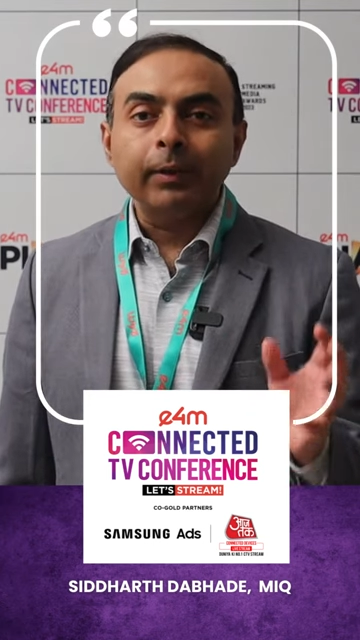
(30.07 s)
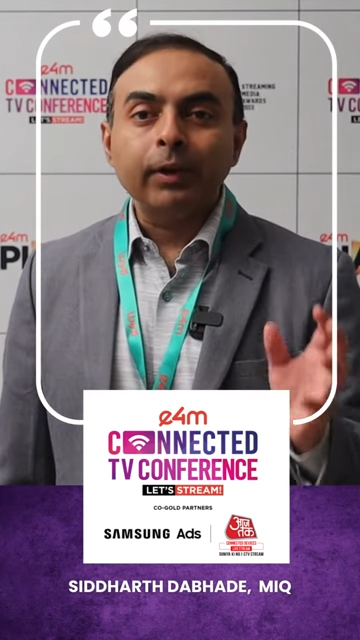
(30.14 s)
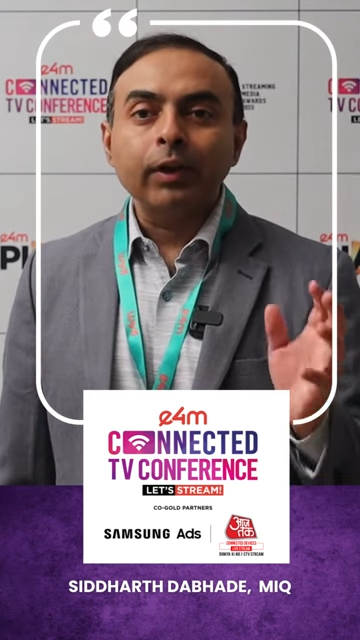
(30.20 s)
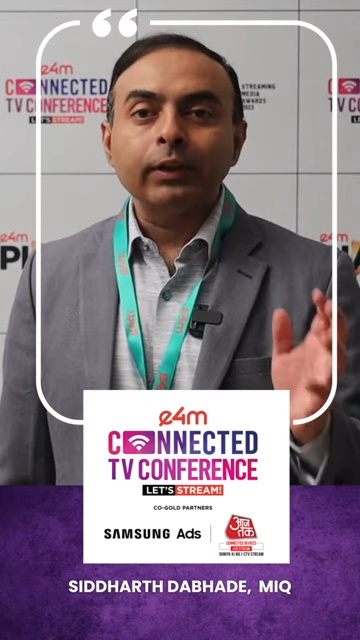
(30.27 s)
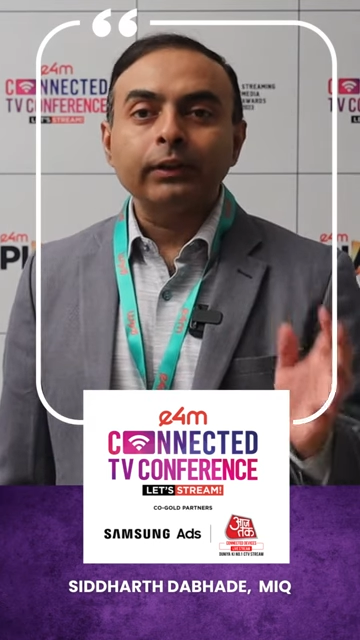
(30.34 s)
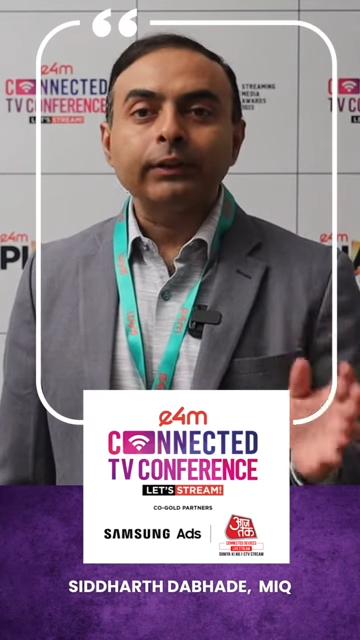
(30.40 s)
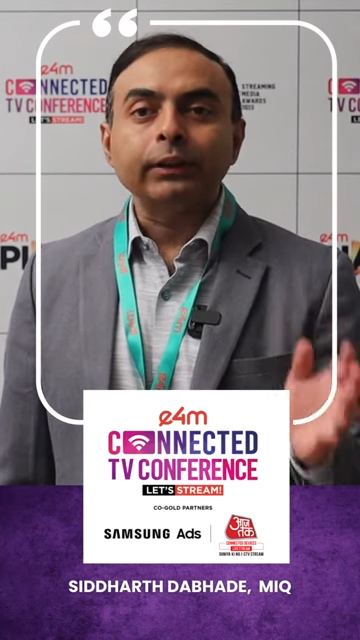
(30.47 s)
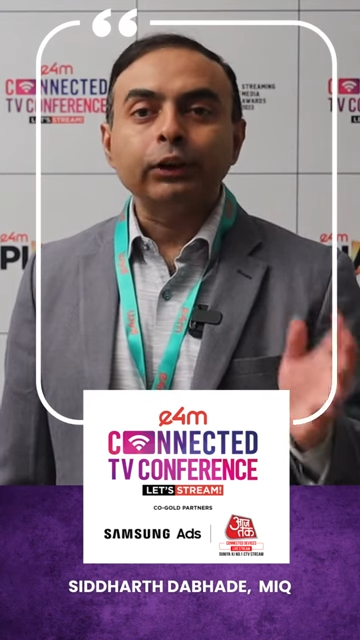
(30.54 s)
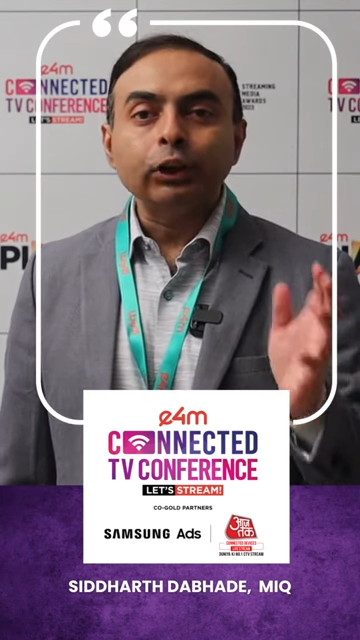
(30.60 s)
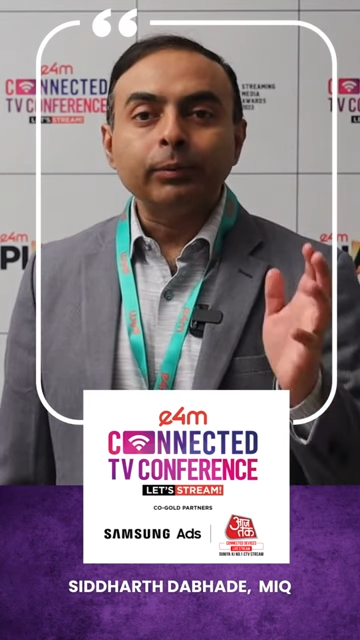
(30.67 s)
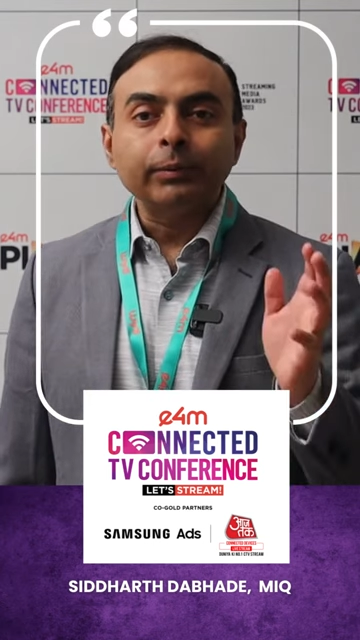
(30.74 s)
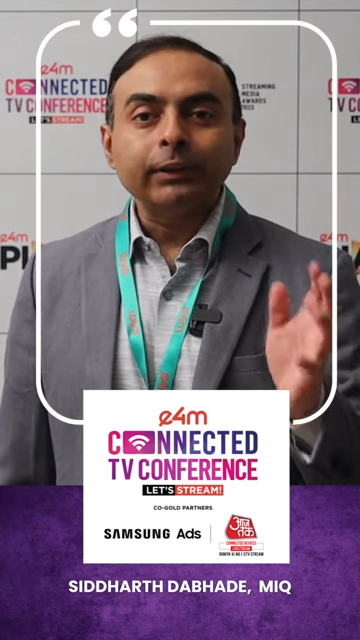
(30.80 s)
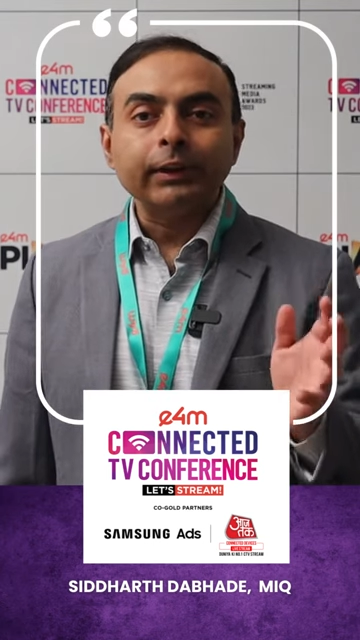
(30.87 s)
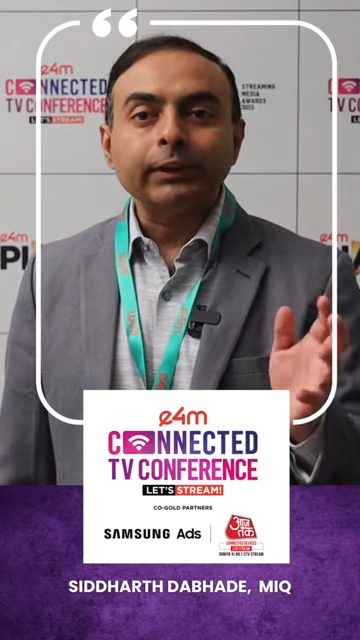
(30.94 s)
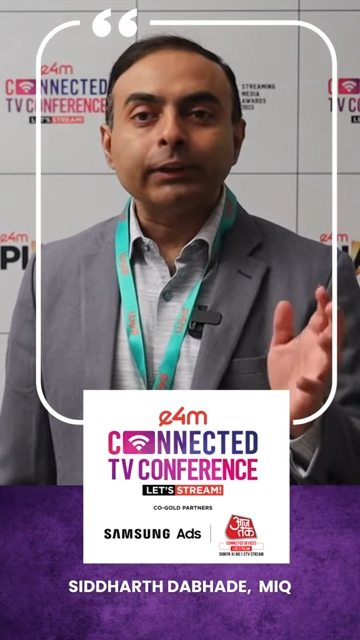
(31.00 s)
Because
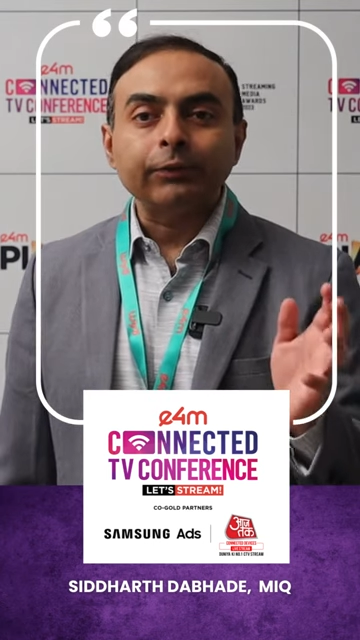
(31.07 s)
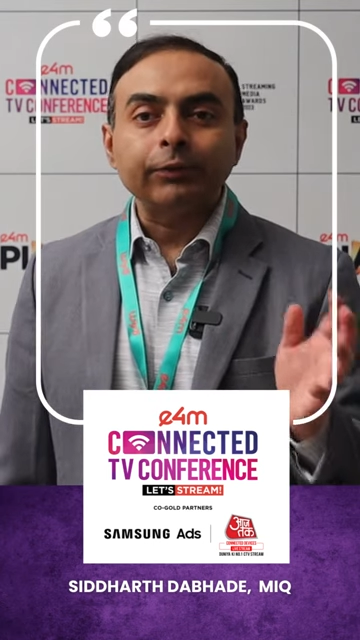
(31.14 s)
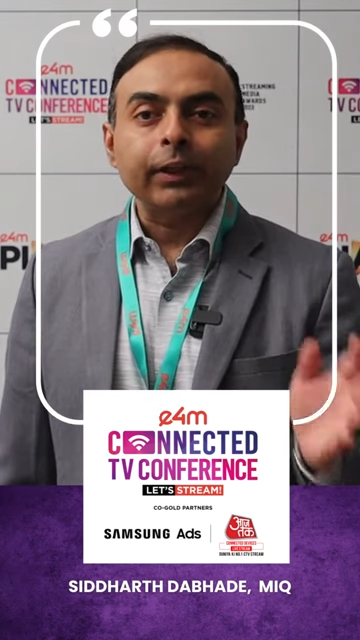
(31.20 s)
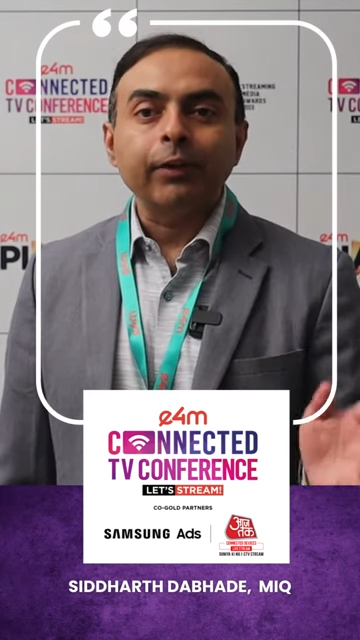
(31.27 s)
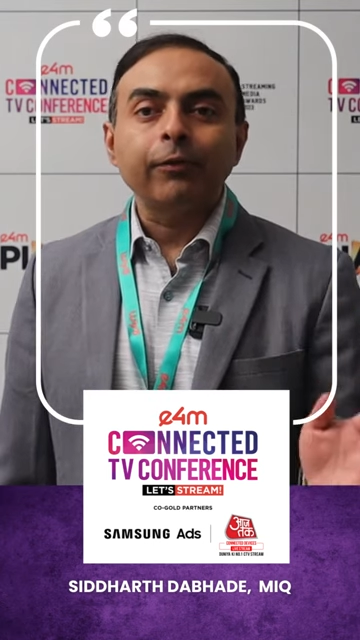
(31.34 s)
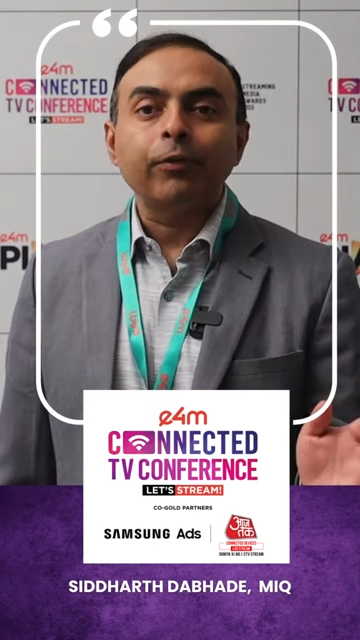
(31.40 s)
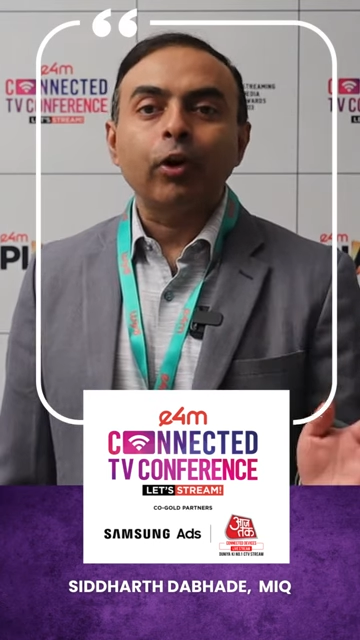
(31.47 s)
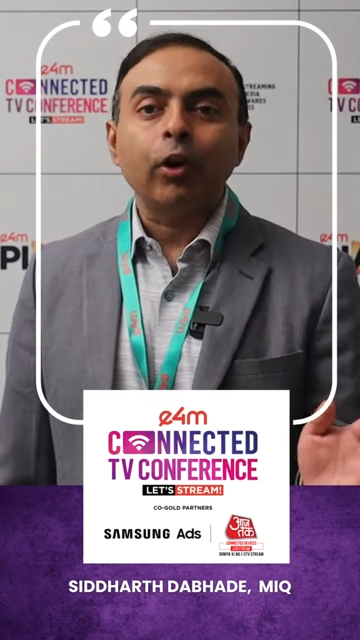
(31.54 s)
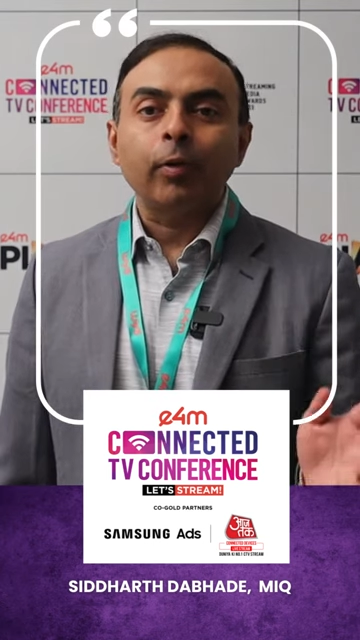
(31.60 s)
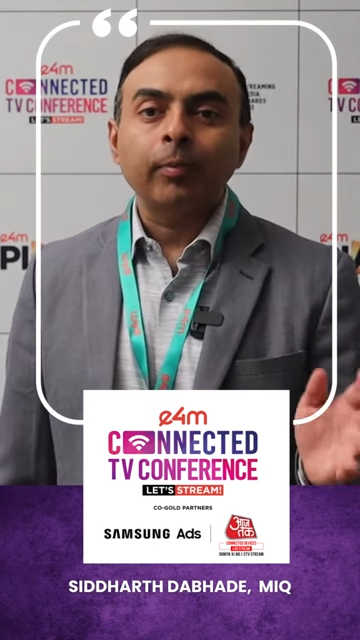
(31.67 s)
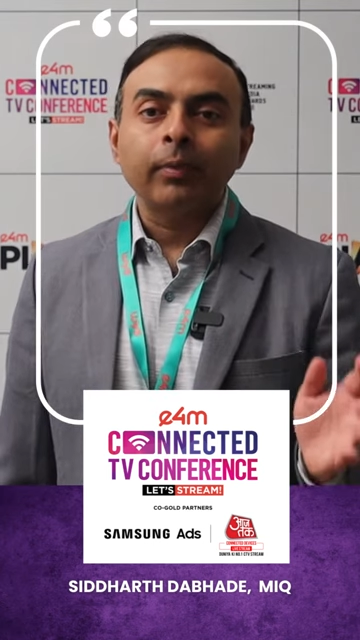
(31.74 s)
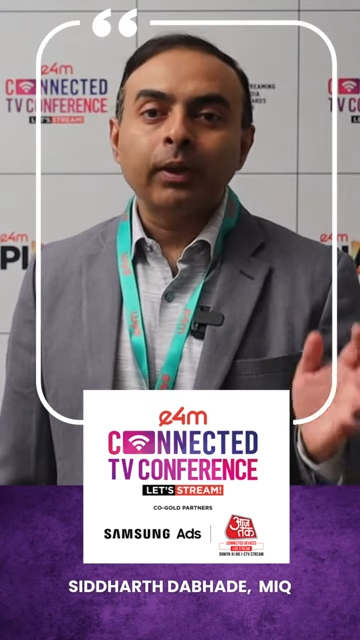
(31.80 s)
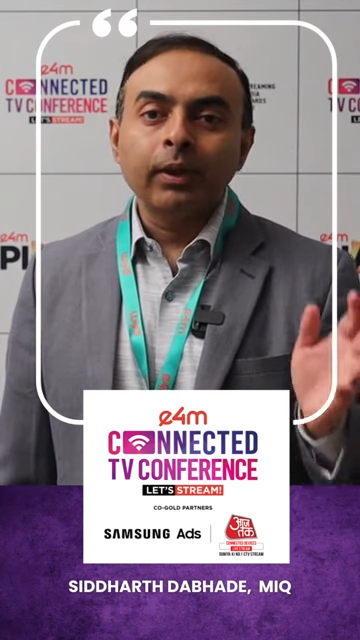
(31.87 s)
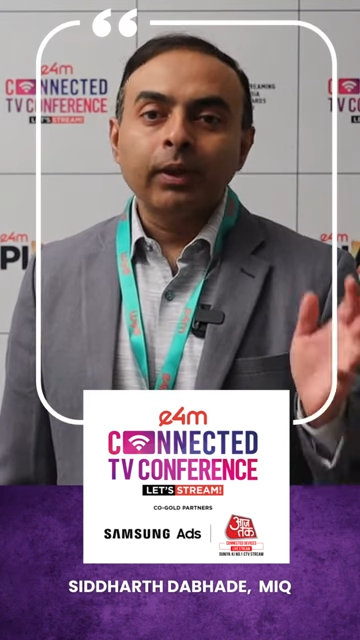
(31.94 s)
consumers are shifting from